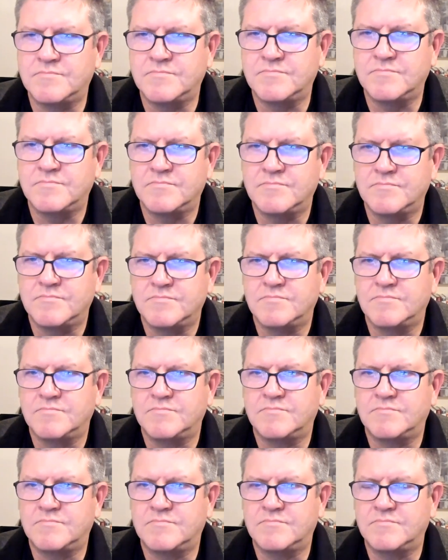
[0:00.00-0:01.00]

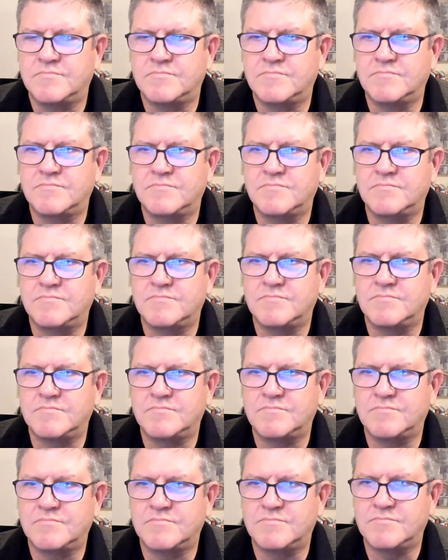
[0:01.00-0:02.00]

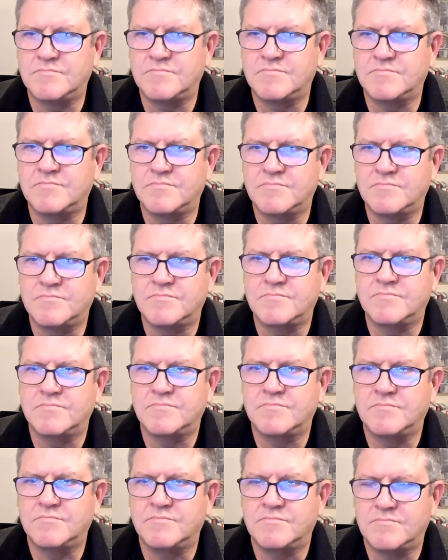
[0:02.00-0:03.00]

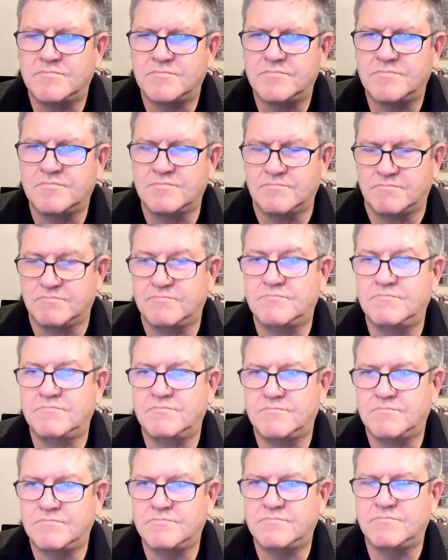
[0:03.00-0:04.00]

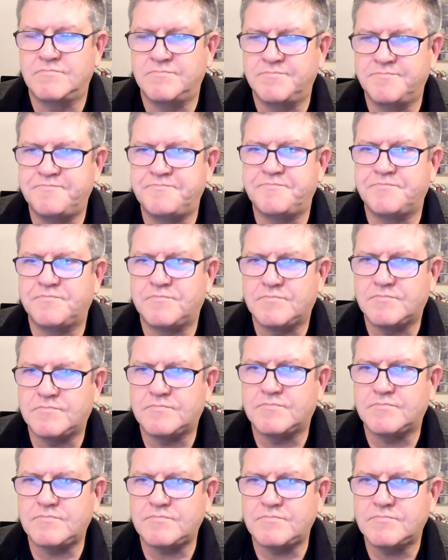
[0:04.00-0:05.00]

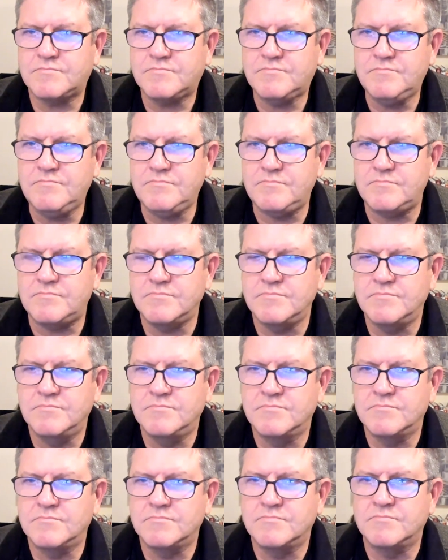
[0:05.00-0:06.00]

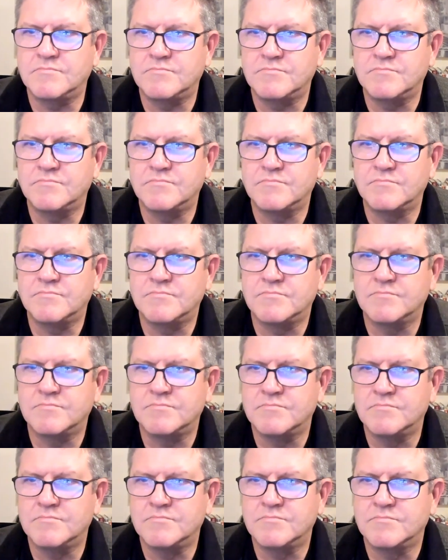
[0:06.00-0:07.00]

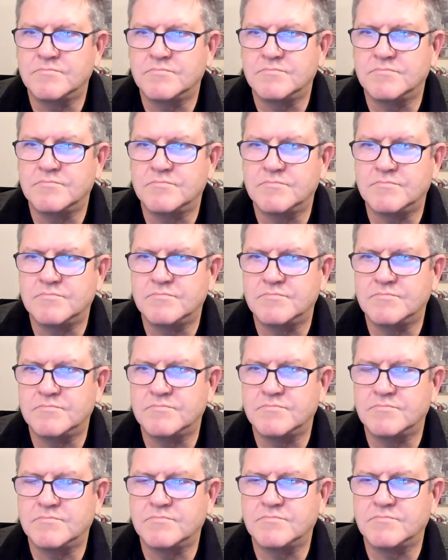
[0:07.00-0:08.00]
The person shown says nothing.